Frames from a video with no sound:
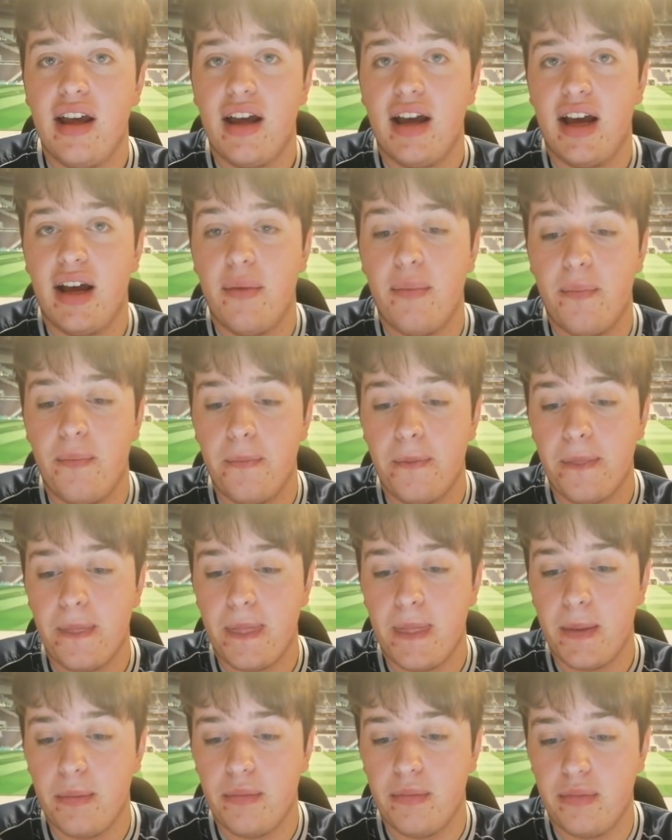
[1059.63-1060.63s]

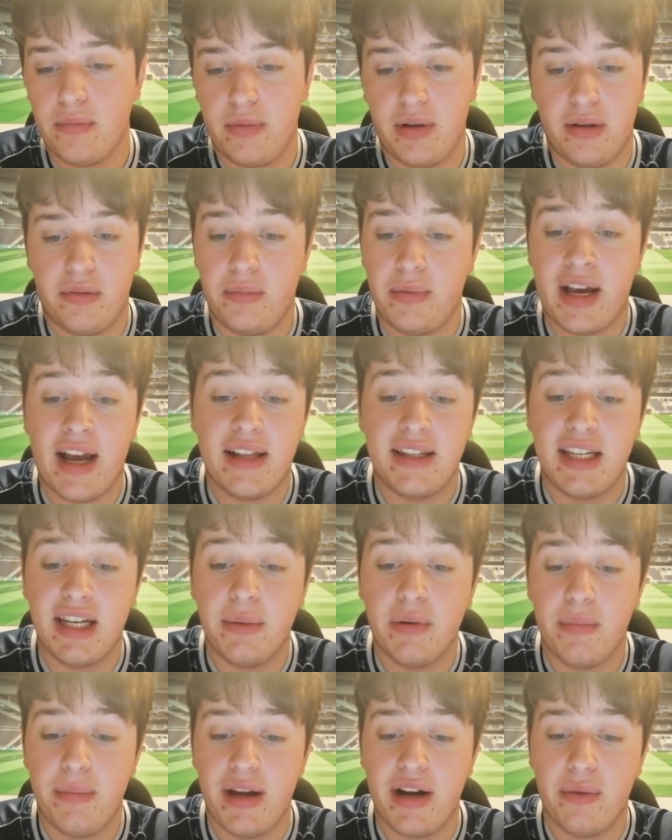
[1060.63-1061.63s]
We can't say
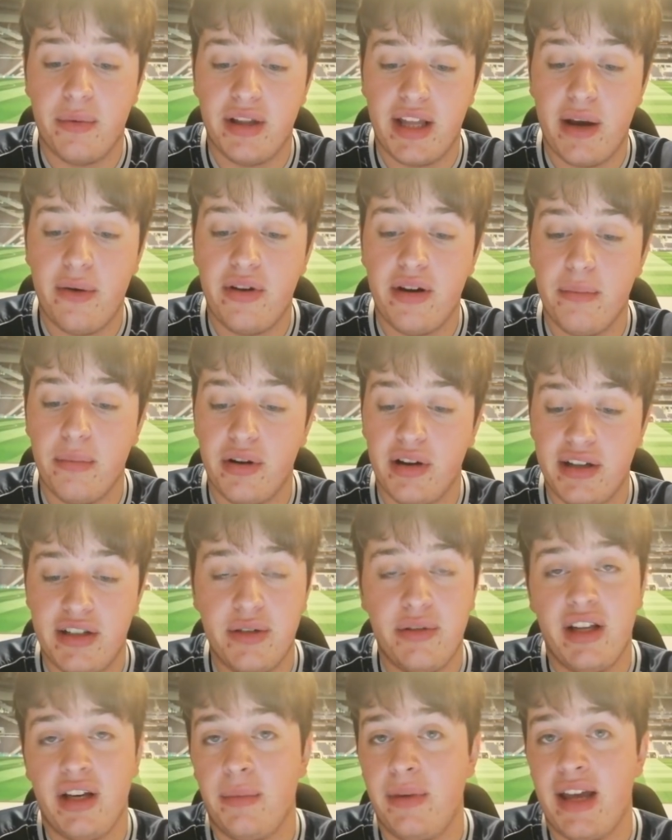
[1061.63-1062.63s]
we're better without him, but I
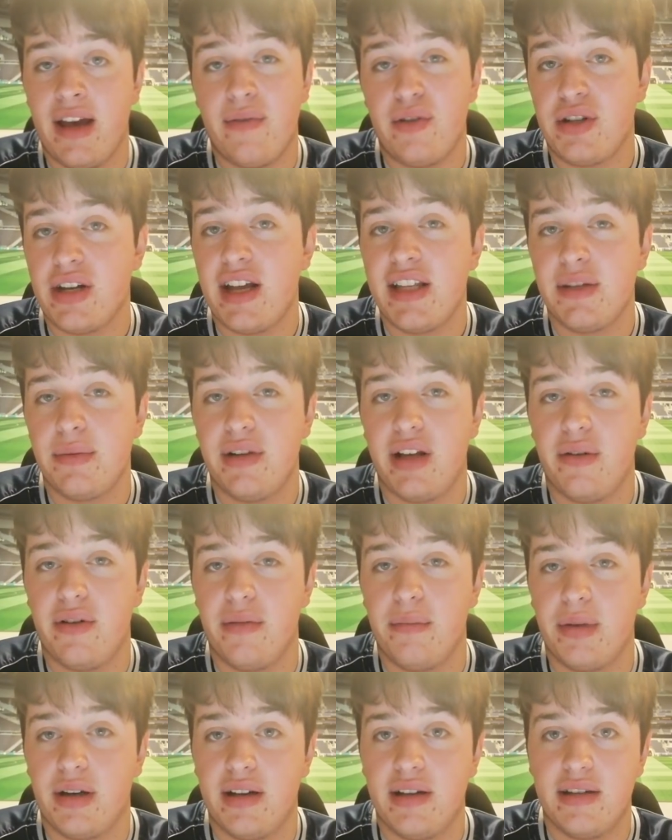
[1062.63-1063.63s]
do think we have a chance without
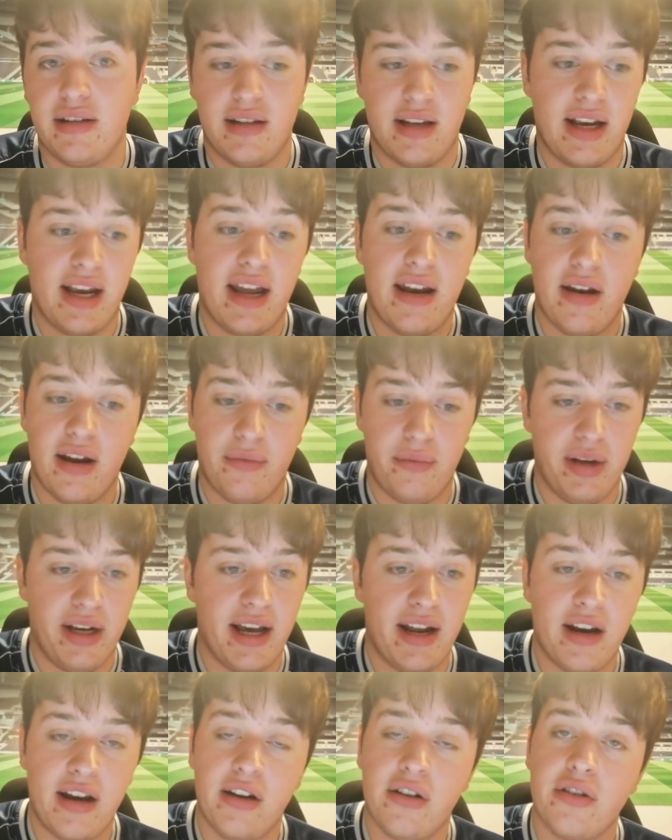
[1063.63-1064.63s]
him, because, again, if we
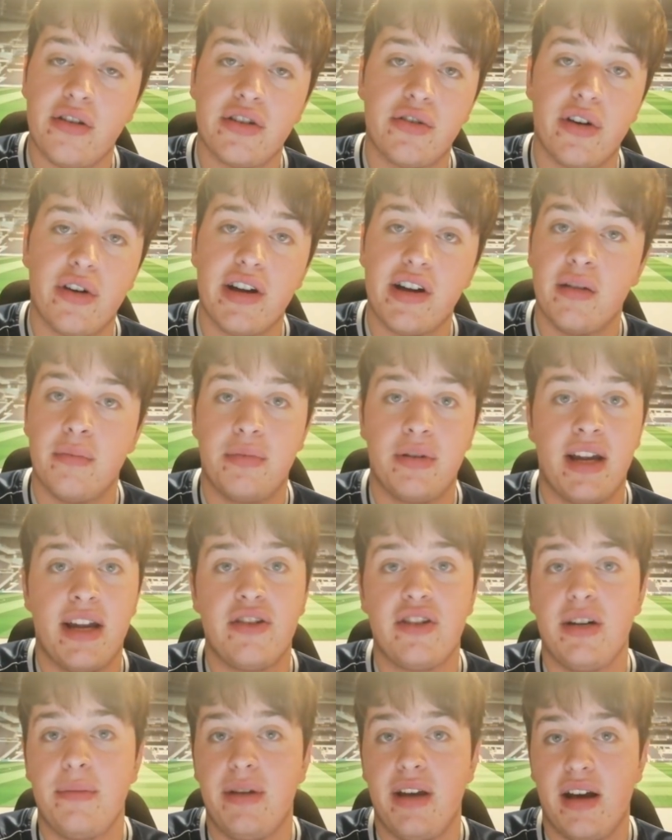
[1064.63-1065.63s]
get in another striker,
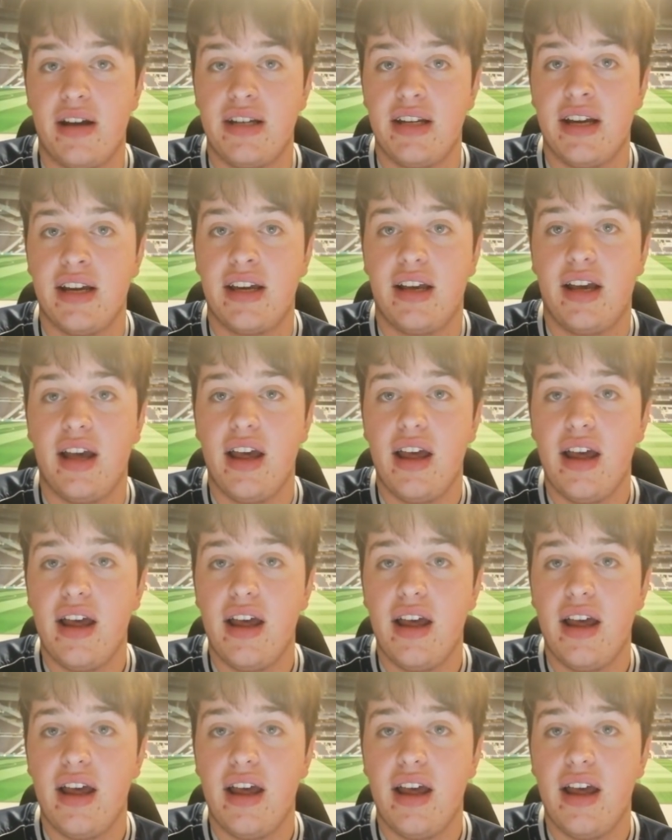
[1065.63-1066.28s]
potentially Piatek,